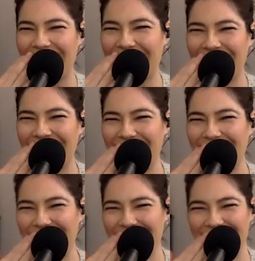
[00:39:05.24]

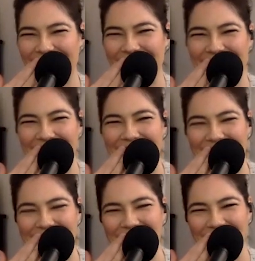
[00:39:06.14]

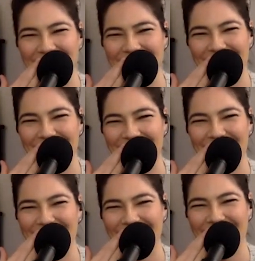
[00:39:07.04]

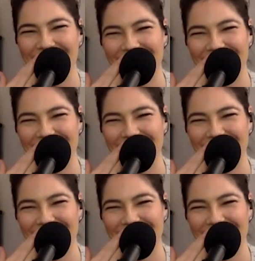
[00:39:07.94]
No words are spoken by the person on screen.